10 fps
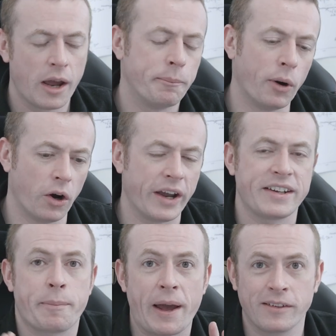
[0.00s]
But it
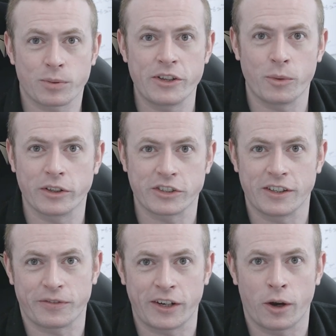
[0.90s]
depends when you're watching
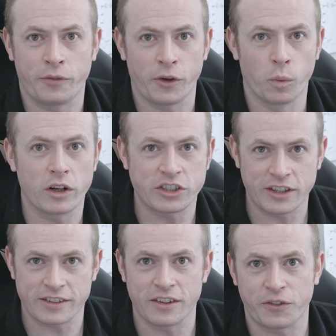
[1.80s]
this video. If you're watching
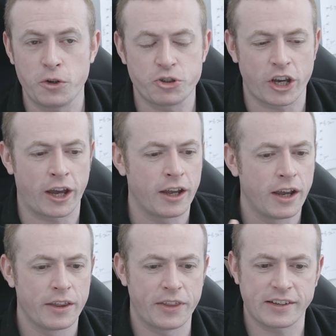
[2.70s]
this in the future,
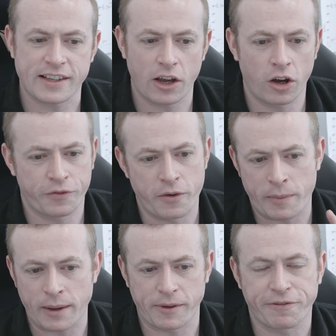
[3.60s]
this uh, offer
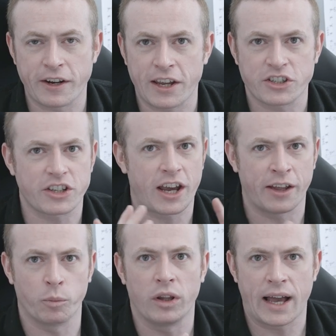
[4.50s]
may be finished,
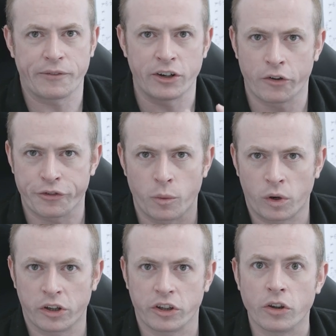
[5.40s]
and we'll have an offer on
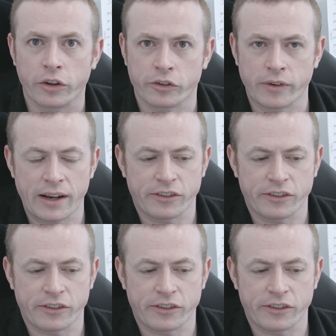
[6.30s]
one of the others, all right?